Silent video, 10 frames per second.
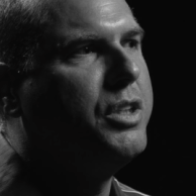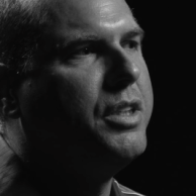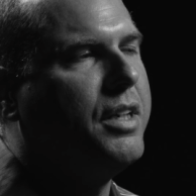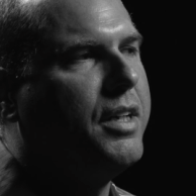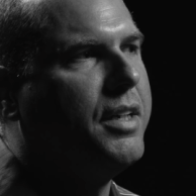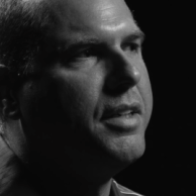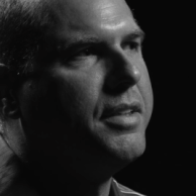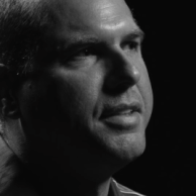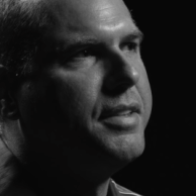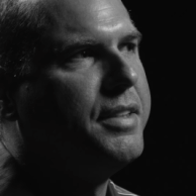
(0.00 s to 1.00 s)
couldn't uh,
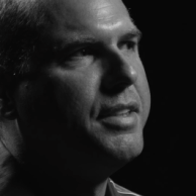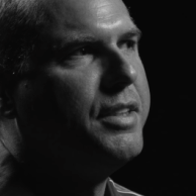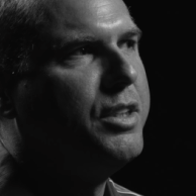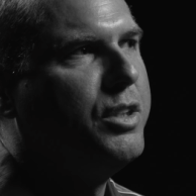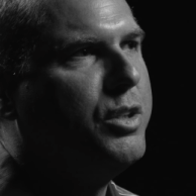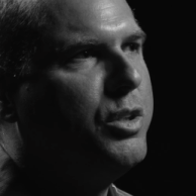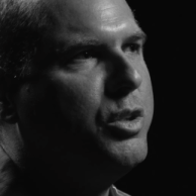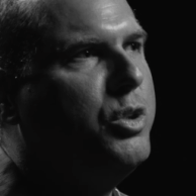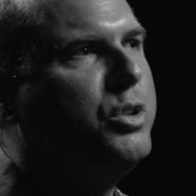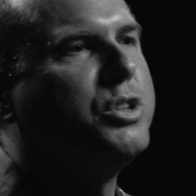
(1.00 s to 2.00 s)

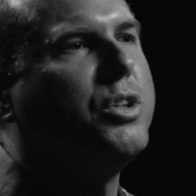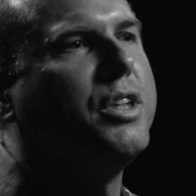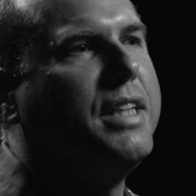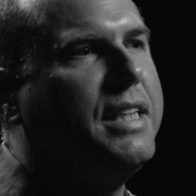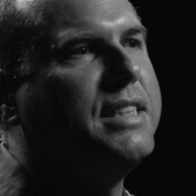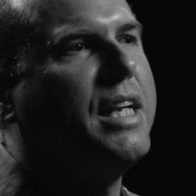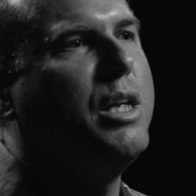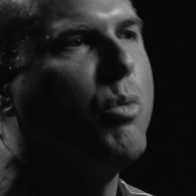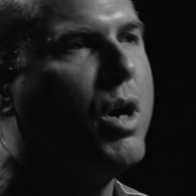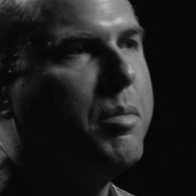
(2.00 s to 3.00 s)
do certain things that
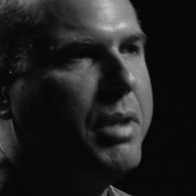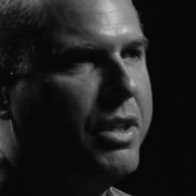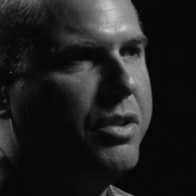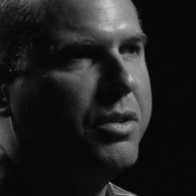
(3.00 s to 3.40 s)
he wanted me to